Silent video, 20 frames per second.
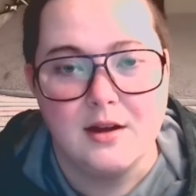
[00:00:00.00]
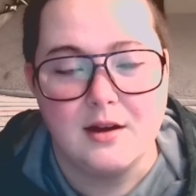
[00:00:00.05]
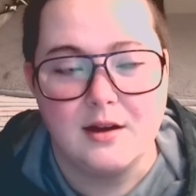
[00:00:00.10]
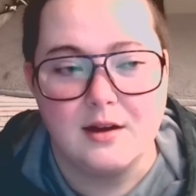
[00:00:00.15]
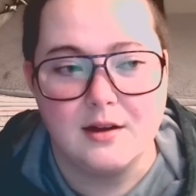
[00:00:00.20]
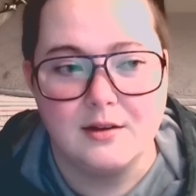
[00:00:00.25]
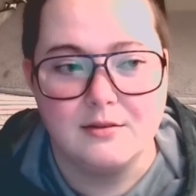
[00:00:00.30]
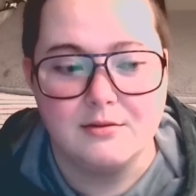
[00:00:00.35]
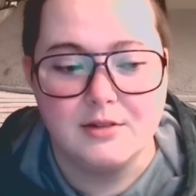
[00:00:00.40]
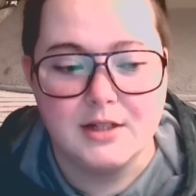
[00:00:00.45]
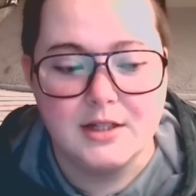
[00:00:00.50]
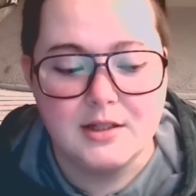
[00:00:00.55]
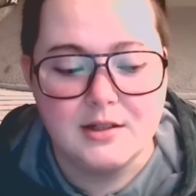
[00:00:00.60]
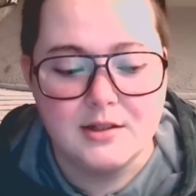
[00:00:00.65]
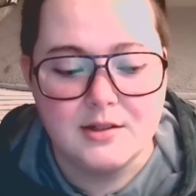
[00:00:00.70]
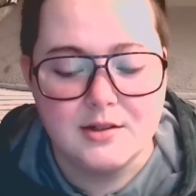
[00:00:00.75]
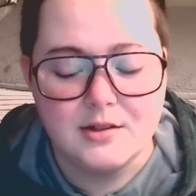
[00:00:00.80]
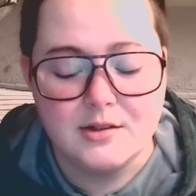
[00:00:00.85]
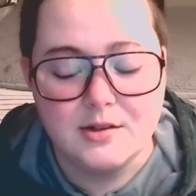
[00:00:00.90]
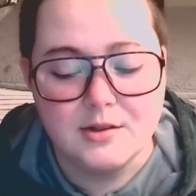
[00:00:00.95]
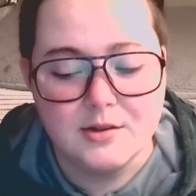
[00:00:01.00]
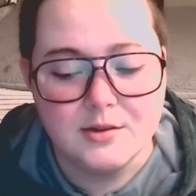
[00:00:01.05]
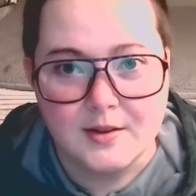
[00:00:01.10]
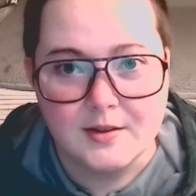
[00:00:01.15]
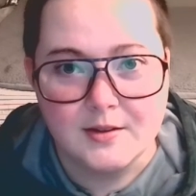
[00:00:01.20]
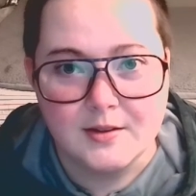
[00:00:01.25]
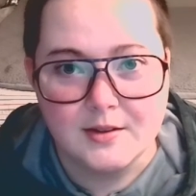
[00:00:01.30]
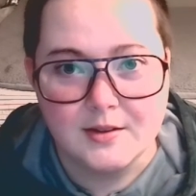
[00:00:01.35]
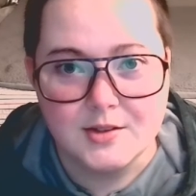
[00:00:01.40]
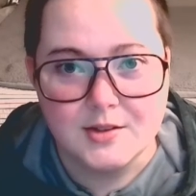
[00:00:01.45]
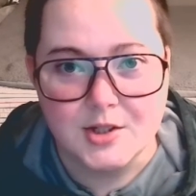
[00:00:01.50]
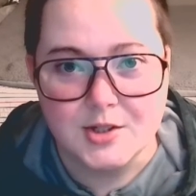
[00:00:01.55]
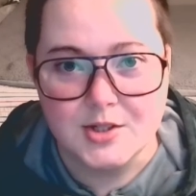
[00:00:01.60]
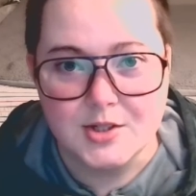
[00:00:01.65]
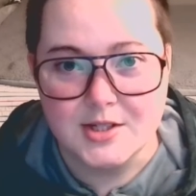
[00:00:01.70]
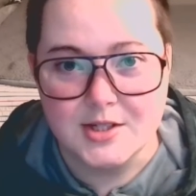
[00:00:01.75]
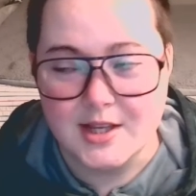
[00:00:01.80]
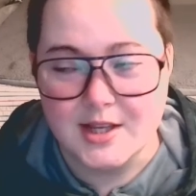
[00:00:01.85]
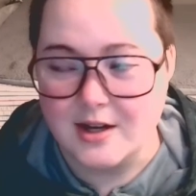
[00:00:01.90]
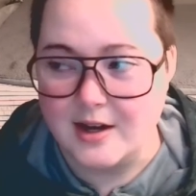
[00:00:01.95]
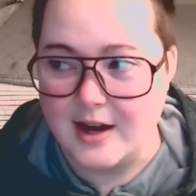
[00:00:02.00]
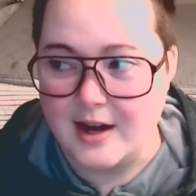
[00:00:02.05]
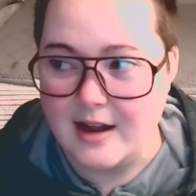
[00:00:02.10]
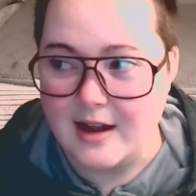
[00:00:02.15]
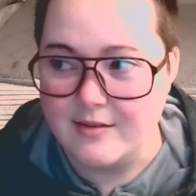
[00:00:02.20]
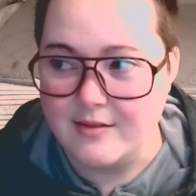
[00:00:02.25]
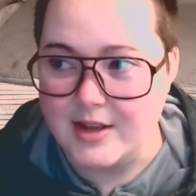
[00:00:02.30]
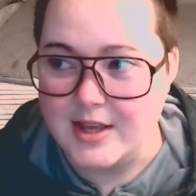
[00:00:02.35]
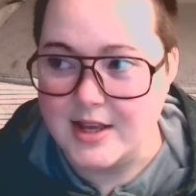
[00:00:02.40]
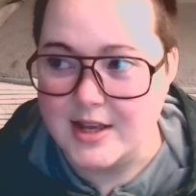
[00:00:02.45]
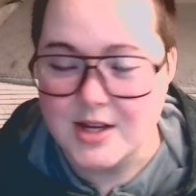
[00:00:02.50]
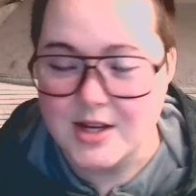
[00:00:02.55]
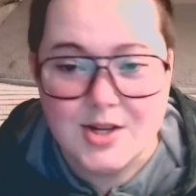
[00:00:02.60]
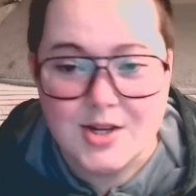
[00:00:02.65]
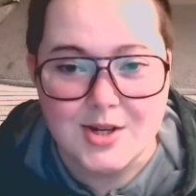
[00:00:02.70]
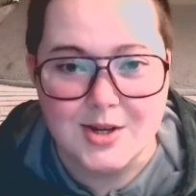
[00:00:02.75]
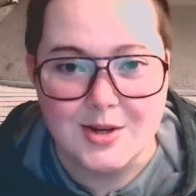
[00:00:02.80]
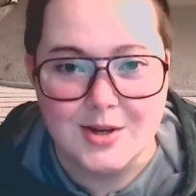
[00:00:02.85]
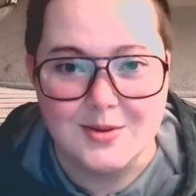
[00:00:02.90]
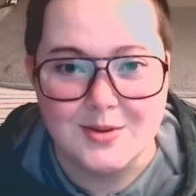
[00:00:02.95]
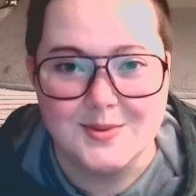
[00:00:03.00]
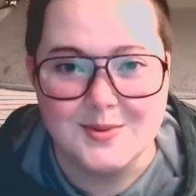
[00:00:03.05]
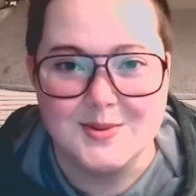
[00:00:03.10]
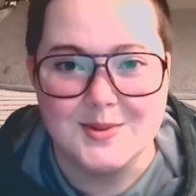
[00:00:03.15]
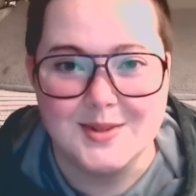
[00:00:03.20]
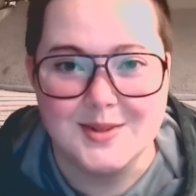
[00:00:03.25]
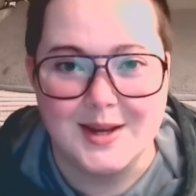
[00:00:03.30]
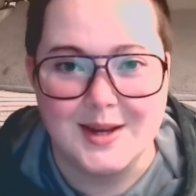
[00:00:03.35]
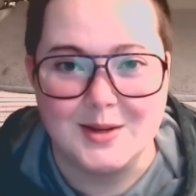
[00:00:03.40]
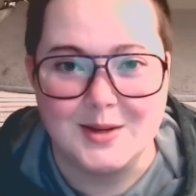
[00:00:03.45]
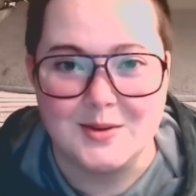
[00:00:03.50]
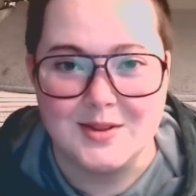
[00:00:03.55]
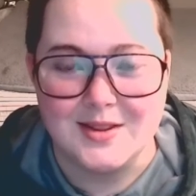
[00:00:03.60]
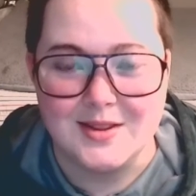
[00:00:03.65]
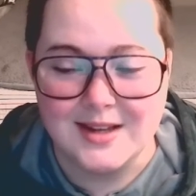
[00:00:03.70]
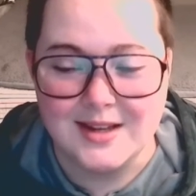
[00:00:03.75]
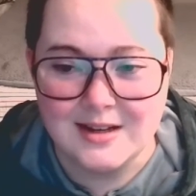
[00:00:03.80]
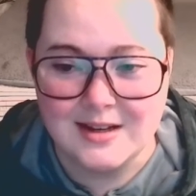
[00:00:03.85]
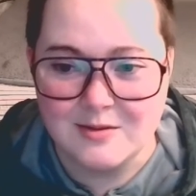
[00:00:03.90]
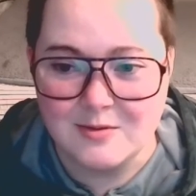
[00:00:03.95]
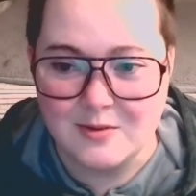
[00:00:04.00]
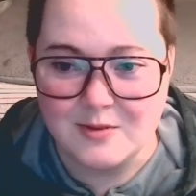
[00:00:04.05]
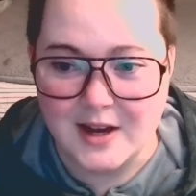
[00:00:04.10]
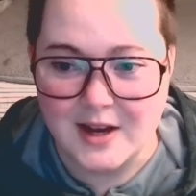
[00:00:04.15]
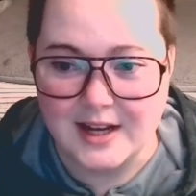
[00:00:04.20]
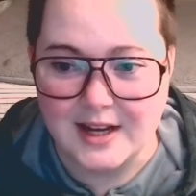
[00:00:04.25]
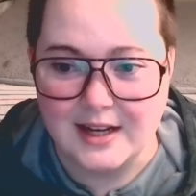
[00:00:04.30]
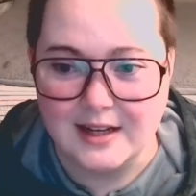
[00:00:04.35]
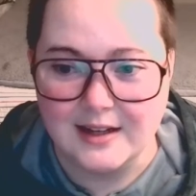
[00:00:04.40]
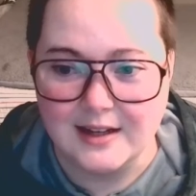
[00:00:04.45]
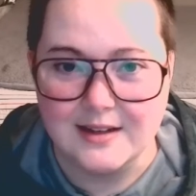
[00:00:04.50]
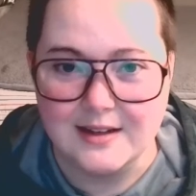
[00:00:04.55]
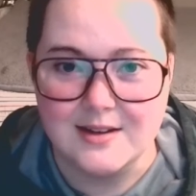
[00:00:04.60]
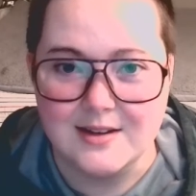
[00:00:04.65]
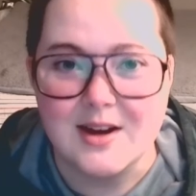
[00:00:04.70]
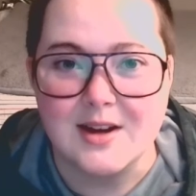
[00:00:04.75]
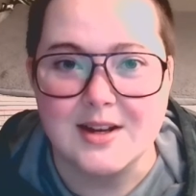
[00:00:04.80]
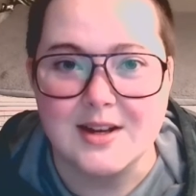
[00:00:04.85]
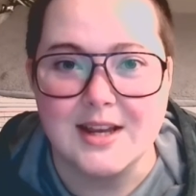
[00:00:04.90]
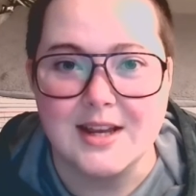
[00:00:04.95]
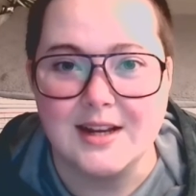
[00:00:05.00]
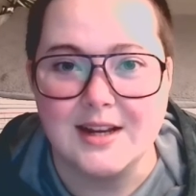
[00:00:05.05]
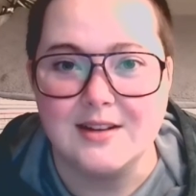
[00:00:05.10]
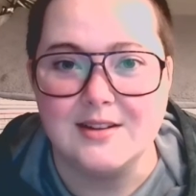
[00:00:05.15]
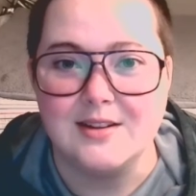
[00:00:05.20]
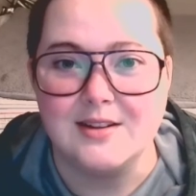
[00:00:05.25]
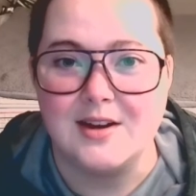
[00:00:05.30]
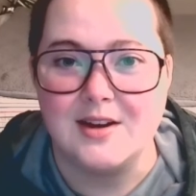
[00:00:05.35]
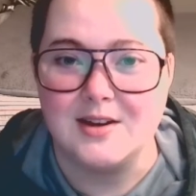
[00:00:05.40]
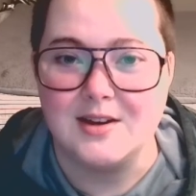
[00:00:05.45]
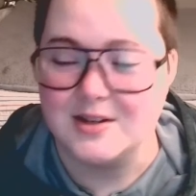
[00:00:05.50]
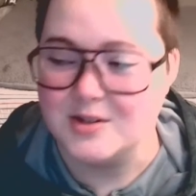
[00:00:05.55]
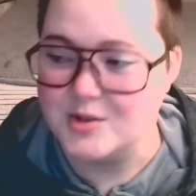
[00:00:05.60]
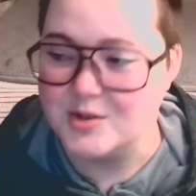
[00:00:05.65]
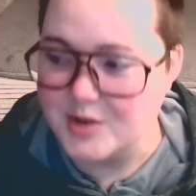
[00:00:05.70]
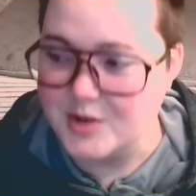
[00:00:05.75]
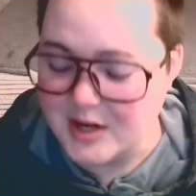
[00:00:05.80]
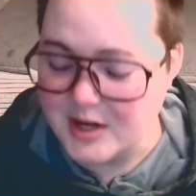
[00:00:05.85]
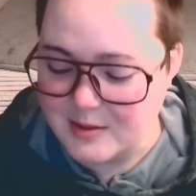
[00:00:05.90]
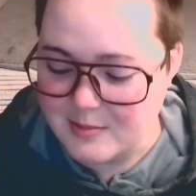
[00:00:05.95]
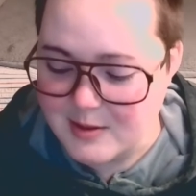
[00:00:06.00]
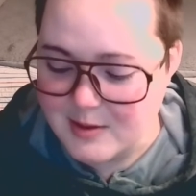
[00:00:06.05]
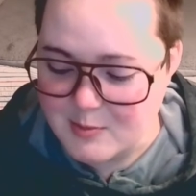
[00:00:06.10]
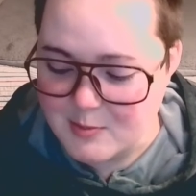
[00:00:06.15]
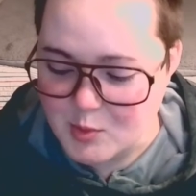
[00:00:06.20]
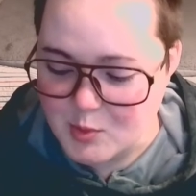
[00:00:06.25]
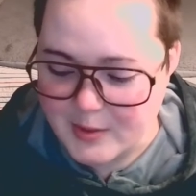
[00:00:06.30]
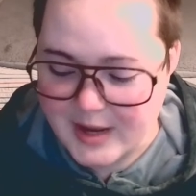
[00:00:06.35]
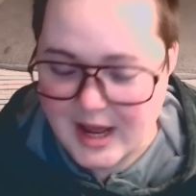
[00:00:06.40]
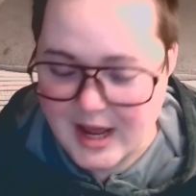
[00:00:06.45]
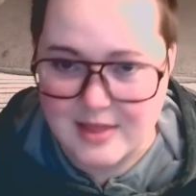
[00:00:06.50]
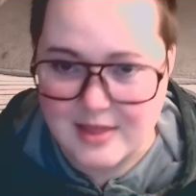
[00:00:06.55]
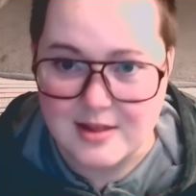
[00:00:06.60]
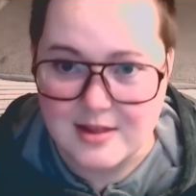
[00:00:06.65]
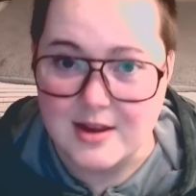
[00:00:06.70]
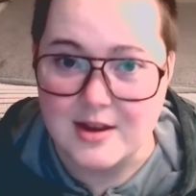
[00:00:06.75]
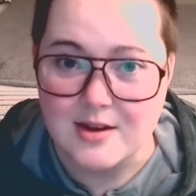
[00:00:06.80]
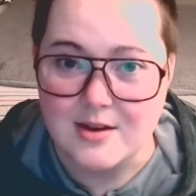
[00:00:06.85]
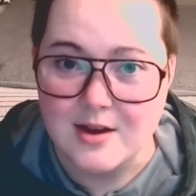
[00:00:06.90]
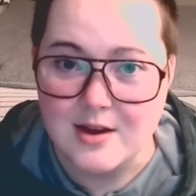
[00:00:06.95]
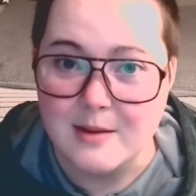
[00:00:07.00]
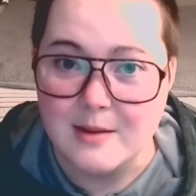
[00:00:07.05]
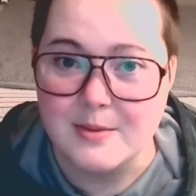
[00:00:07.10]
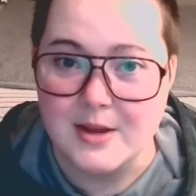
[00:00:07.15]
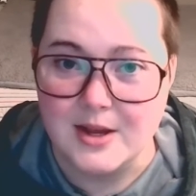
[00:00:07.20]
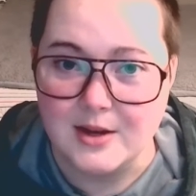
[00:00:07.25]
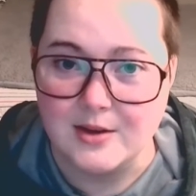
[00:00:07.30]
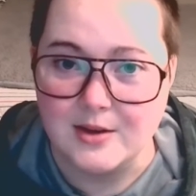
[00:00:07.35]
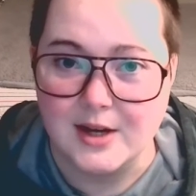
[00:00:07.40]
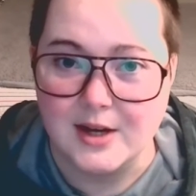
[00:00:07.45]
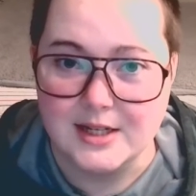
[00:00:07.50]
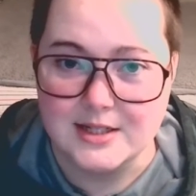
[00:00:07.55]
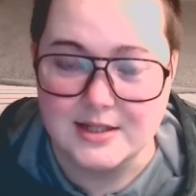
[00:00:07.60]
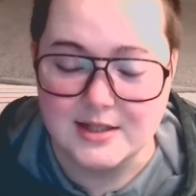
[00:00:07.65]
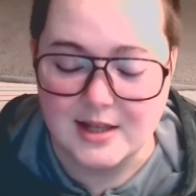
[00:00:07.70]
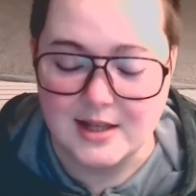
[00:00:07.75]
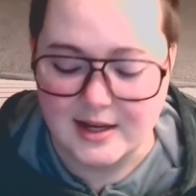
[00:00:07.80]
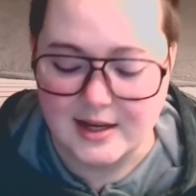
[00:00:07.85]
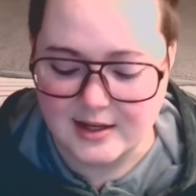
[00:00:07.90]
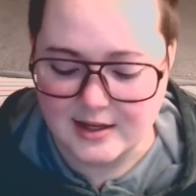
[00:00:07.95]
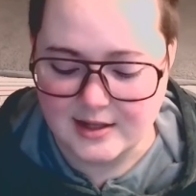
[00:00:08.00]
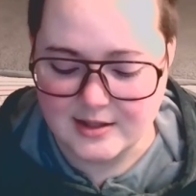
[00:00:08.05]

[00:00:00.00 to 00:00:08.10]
are written to churches that are having issues, like with infighting and not getting along and treating people badly and not being Christ-like.